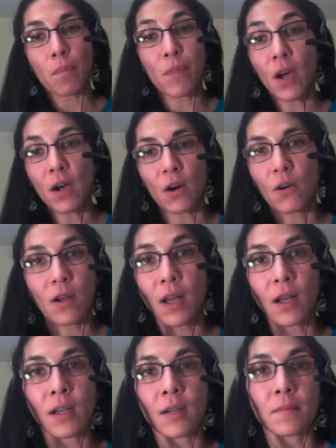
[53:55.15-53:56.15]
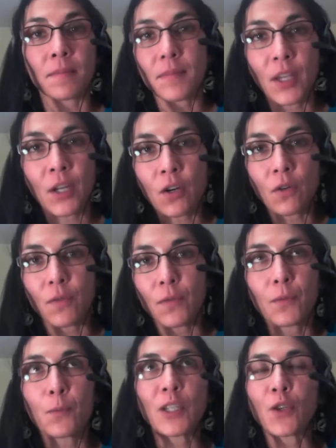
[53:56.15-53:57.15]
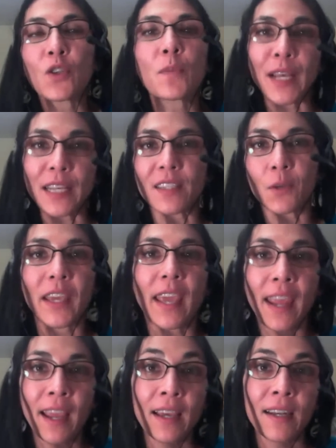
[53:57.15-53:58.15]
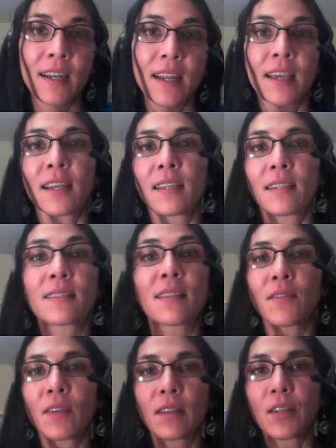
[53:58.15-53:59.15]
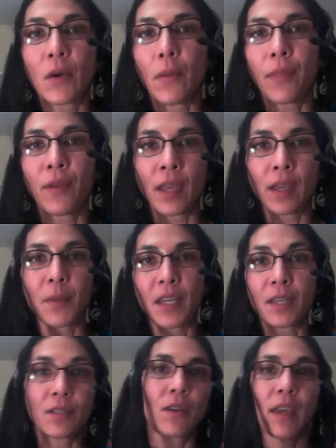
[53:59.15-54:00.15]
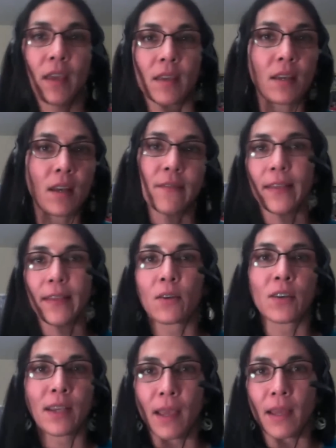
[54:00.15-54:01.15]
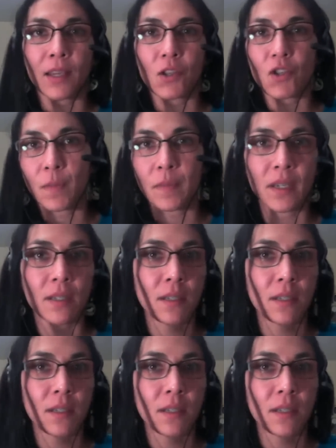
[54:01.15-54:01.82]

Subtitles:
No, you know, we do the best that we can, and I definitely don't think because you can't eat everything organic, it should be a